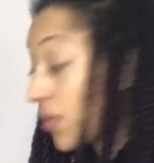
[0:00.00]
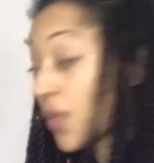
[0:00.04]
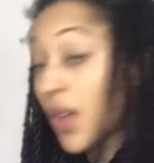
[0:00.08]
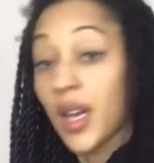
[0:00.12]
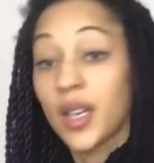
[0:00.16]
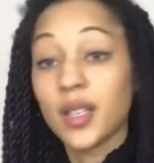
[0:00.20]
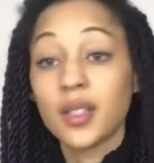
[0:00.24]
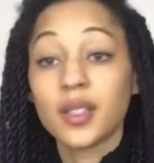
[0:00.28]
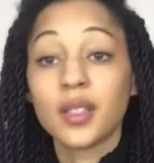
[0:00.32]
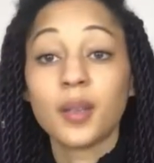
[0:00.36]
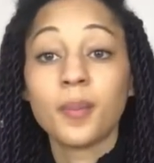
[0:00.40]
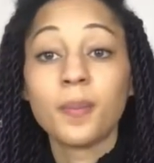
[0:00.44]

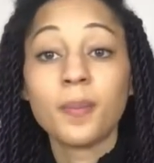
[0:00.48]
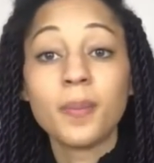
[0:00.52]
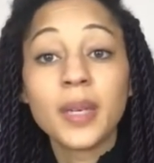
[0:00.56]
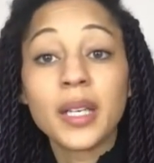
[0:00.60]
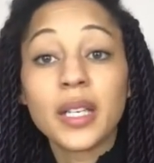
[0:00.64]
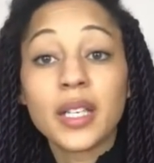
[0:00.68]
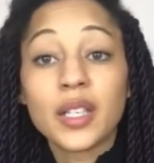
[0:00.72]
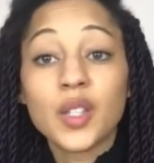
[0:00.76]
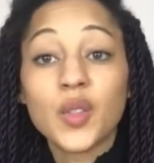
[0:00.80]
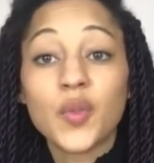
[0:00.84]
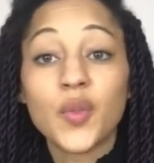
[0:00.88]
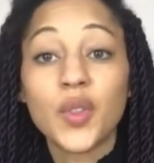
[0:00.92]
That is the
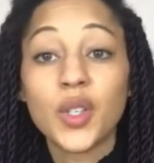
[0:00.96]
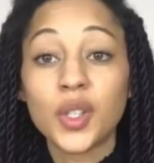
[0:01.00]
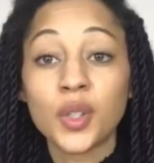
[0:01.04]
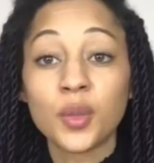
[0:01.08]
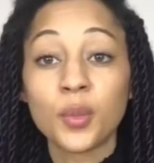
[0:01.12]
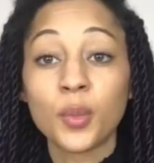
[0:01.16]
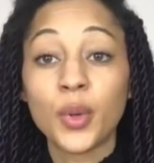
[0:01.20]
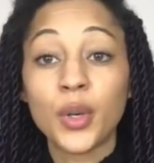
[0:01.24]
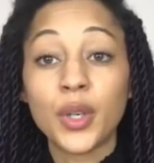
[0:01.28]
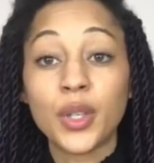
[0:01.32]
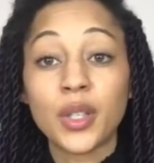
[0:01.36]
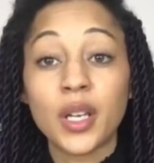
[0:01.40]
biggest
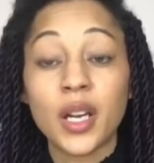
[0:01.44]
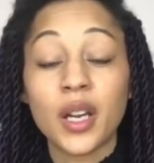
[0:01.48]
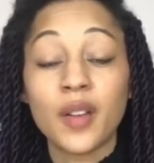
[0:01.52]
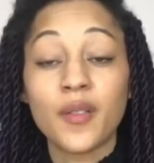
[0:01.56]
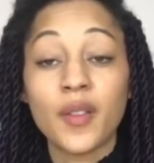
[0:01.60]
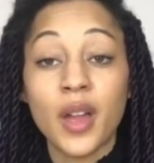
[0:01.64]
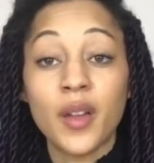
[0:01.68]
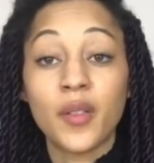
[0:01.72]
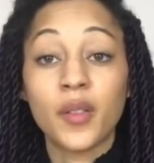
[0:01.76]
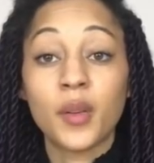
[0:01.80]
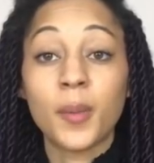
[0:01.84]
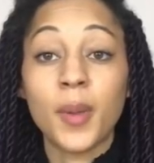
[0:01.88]
vision board I've
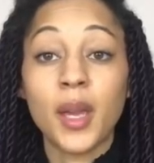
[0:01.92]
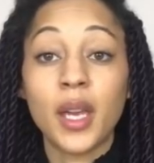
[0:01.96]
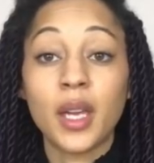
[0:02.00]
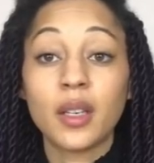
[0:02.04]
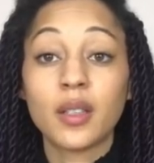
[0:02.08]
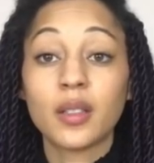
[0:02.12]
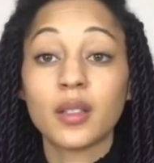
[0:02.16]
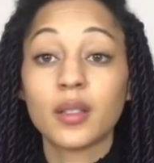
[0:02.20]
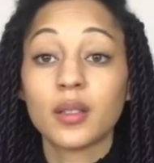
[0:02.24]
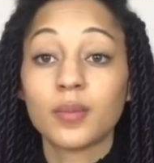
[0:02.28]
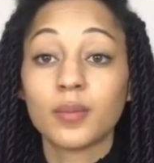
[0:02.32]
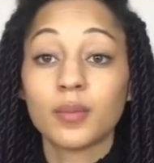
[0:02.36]
ever
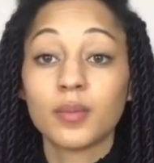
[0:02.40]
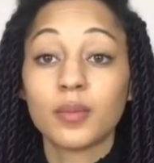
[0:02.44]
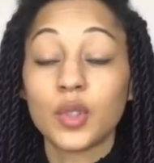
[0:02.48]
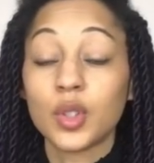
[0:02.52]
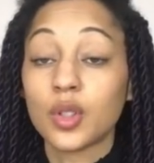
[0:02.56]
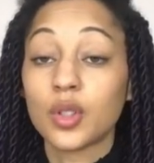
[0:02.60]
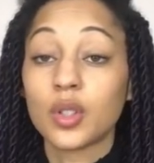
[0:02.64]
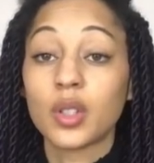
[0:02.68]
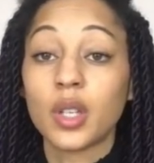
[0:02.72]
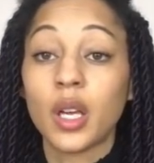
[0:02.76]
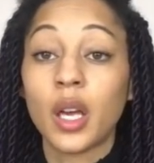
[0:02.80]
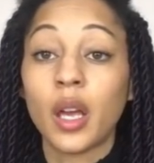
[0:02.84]
made,
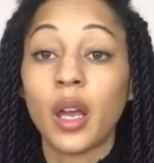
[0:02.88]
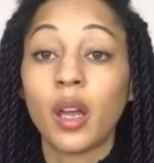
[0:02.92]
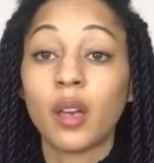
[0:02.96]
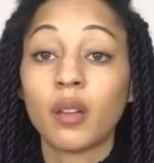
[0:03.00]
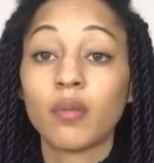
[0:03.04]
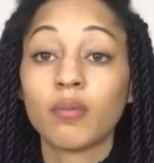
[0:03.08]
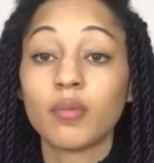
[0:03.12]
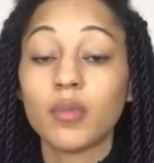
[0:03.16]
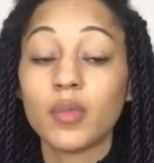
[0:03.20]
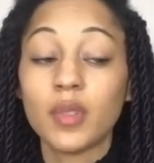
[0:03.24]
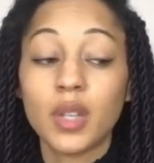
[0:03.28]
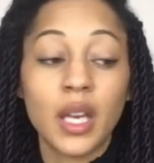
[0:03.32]
just
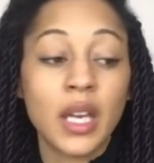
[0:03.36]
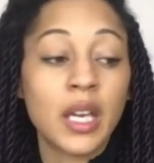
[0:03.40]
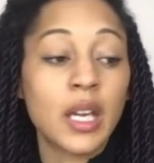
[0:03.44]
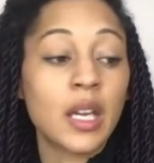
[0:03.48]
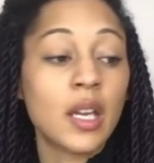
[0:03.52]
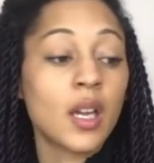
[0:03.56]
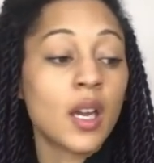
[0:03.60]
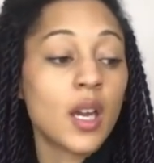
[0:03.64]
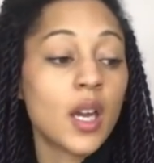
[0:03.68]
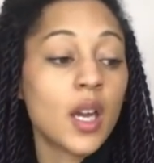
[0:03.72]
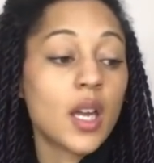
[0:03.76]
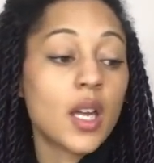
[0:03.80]
saying.
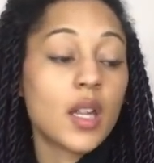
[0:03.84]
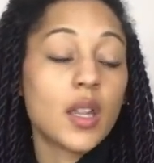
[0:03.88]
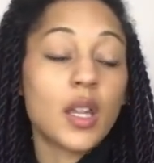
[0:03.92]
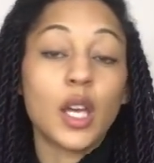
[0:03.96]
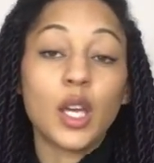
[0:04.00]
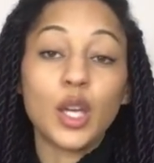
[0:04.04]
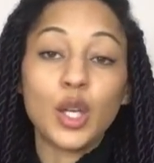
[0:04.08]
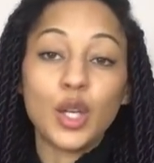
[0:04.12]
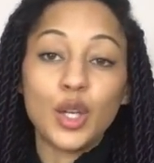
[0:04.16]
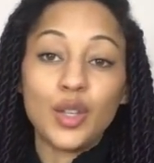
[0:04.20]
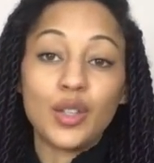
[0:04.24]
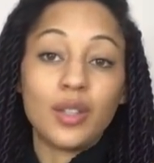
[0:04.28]
They,
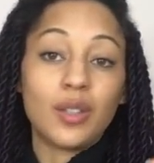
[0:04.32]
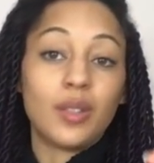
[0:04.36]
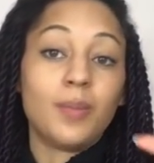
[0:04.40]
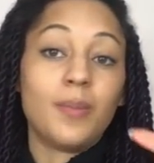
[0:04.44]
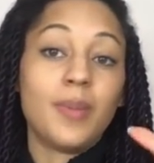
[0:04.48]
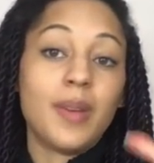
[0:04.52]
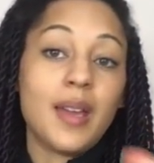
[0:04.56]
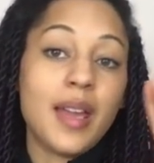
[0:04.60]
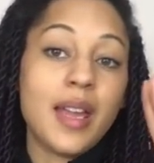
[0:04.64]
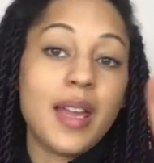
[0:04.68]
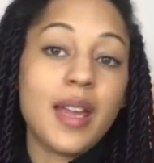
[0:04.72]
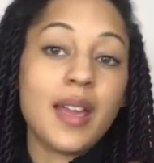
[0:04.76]
they used to
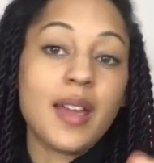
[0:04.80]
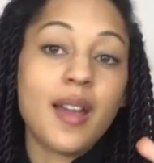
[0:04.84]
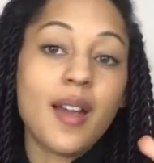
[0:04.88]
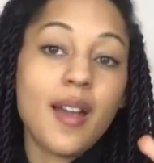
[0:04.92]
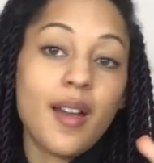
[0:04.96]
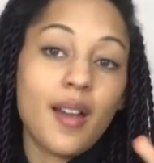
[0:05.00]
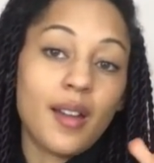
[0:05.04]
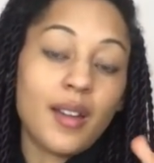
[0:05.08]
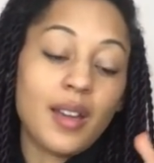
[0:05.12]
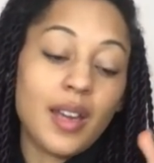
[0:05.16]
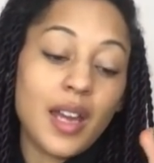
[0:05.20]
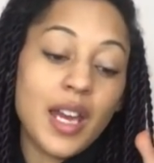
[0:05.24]
be
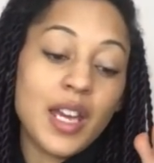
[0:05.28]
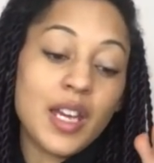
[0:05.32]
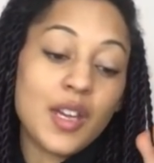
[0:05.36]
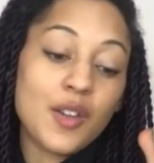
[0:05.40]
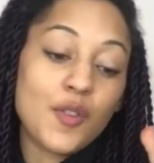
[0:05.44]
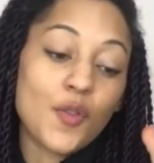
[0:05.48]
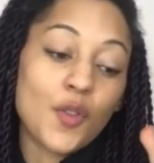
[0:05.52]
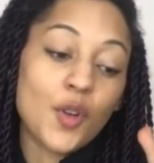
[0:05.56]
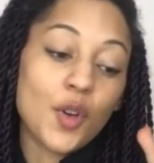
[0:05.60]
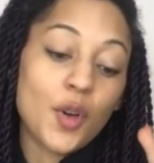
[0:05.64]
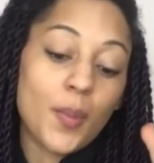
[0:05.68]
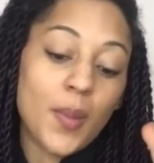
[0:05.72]
an
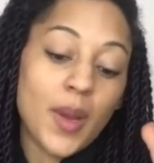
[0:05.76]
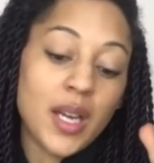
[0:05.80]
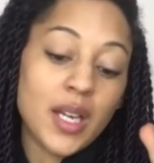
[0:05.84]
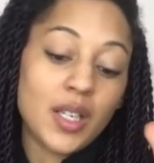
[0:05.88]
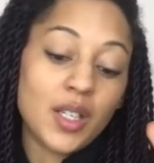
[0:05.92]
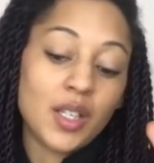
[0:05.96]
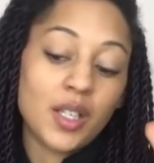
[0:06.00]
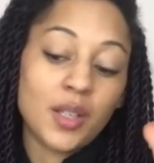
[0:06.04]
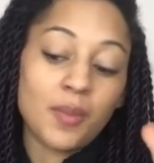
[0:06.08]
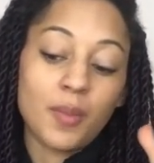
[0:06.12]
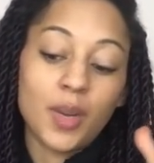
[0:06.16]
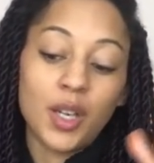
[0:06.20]
A4
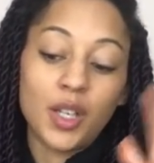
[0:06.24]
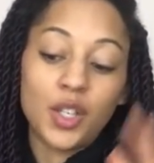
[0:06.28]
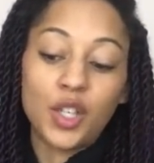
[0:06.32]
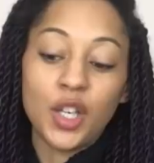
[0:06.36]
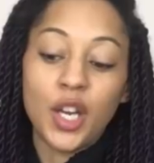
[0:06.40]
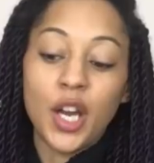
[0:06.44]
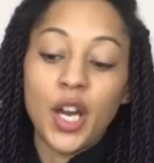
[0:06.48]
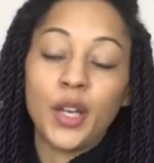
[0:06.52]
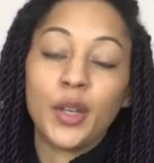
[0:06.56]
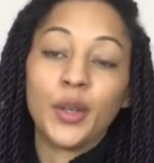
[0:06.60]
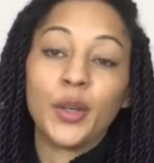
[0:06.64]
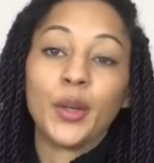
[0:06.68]
page in my
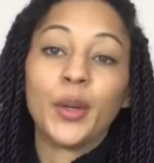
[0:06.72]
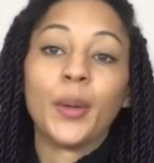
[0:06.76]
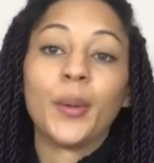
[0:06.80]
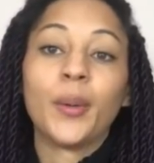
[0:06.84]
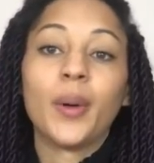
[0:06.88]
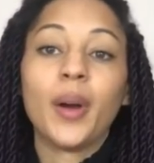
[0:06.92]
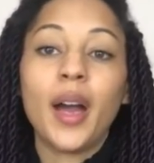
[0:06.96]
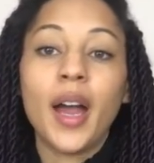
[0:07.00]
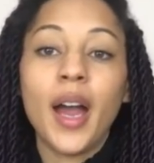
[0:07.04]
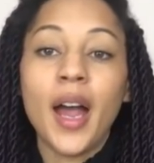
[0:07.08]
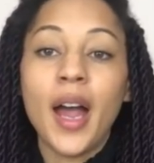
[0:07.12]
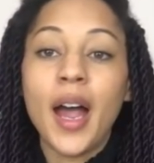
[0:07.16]

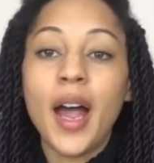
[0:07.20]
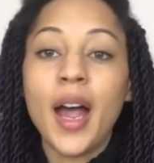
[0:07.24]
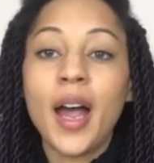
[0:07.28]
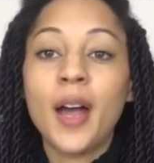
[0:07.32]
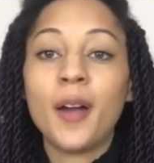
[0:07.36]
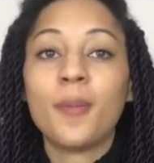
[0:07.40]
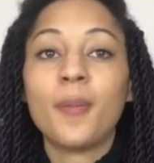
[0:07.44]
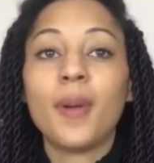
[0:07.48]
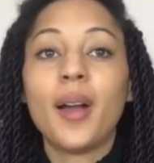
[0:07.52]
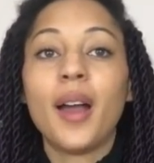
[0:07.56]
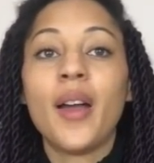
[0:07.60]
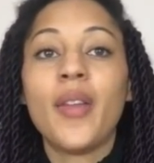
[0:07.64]
journal
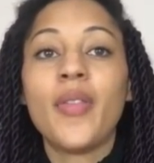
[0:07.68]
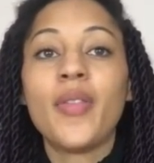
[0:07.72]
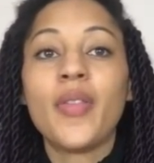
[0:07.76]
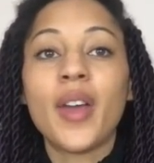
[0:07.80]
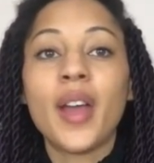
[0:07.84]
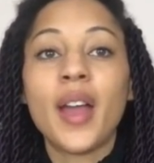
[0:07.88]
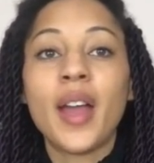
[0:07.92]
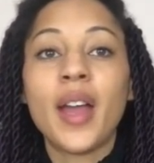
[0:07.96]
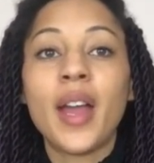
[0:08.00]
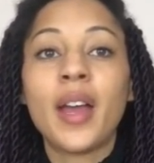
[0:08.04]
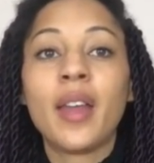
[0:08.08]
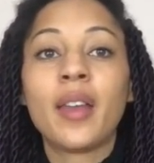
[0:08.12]
um, and
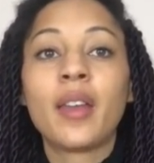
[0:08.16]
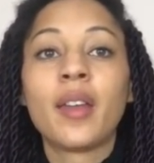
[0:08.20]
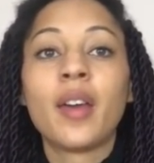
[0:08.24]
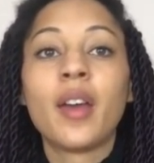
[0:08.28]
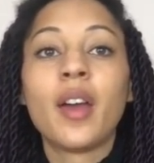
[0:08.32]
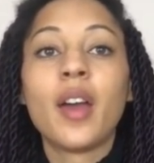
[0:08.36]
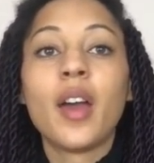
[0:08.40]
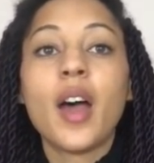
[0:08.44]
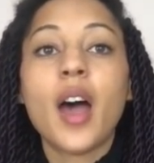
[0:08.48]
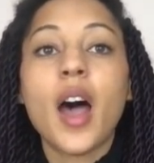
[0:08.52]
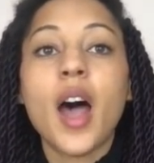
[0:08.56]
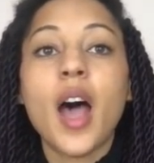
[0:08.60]
then
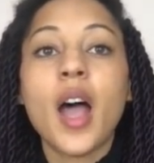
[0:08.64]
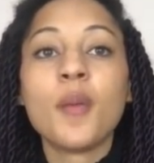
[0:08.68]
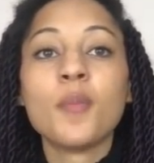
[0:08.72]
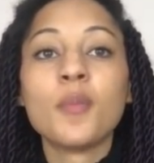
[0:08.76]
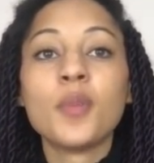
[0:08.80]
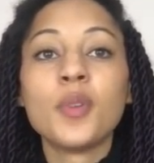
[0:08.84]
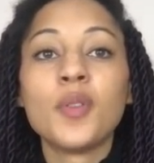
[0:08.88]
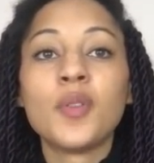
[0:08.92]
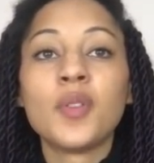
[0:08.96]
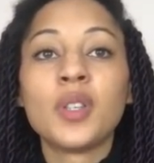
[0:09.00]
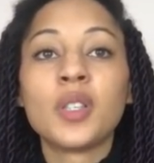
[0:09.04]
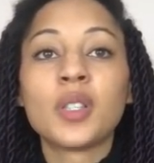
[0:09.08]
I
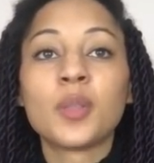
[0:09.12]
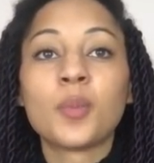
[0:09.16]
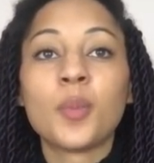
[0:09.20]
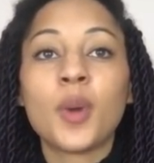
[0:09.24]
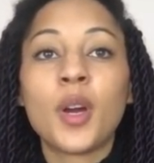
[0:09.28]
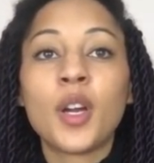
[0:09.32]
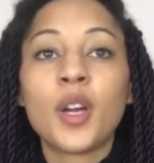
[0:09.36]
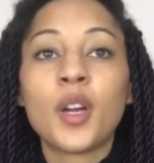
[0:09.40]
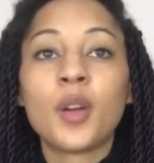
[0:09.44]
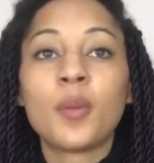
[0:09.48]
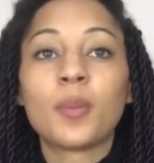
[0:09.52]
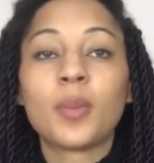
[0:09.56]
moved into
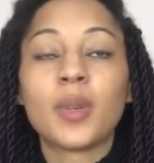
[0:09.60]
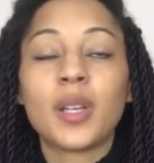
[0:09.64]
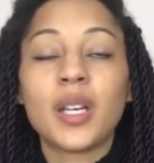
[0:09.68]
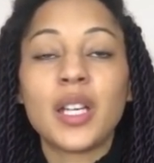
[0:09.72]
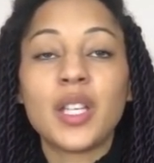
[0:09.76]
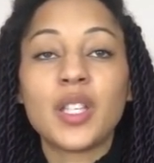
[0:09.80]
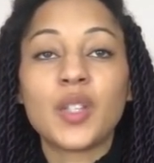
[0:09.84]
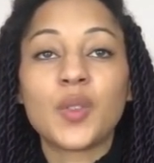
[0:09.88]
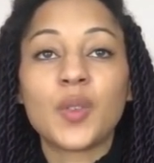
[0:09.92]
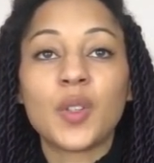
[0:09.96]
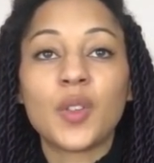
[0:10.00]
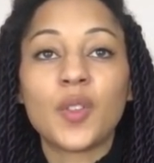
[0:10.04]
my own
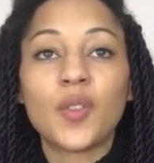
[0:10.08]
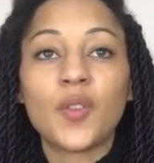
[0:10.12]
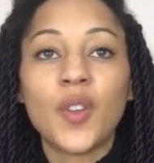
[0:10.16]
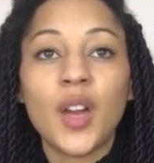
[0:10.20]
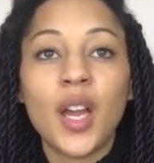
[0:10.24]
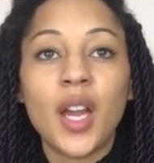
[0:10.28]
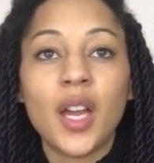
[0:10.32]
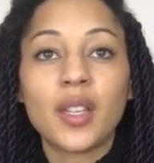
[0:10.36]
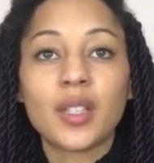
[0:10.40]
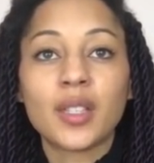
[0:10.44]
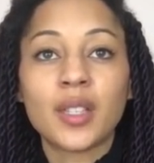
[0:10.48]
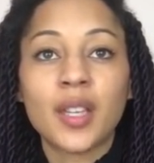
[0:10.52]
place for the
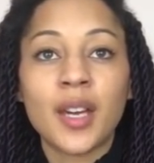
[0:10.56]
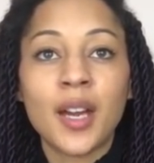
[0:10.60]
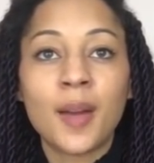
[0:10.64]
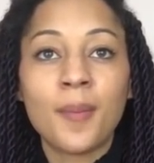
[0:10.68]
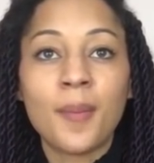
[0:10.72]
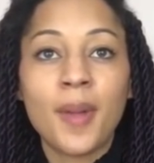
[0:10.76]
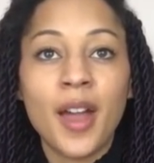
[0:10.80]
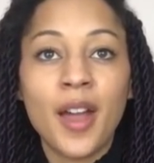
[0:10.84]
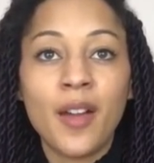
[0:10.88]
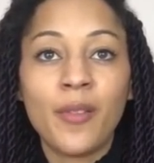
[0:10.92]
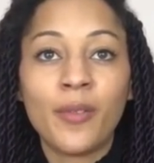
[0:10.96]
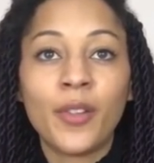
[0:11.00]
first
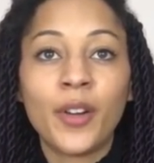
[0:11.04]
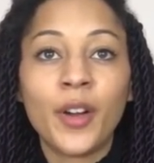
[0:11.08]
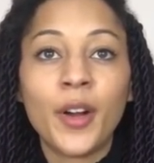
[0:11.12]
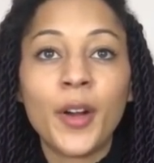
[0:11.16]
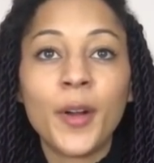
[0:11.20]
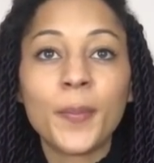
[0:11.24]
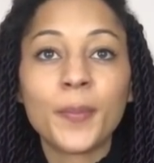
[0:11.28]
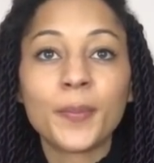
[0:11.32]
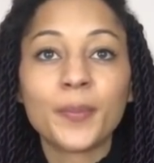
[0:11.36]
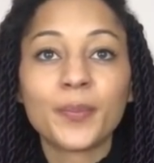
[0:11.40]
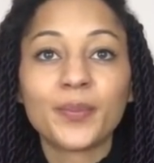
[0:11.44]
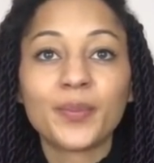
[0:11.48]
time
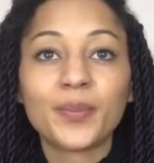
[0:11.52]
ever